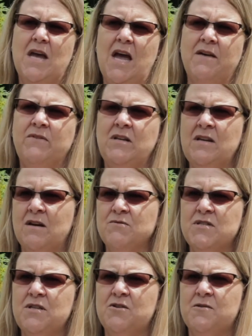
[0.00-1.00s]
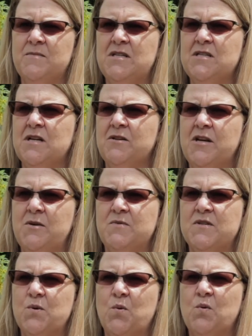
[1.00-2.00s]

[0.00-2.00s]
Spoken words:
having Down syndrome until he was